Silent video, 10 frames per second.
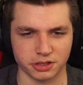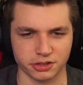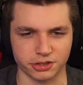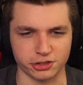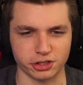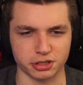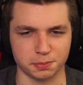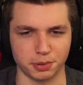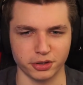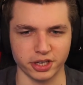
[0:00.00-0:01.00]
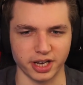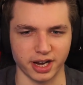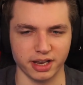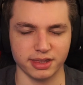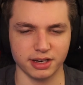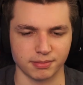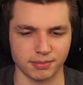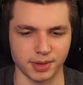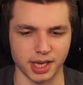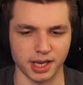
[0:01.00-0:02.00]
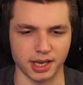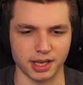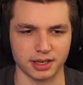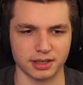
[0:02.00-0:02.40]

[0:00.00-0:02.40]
So she just book it out of there? Man.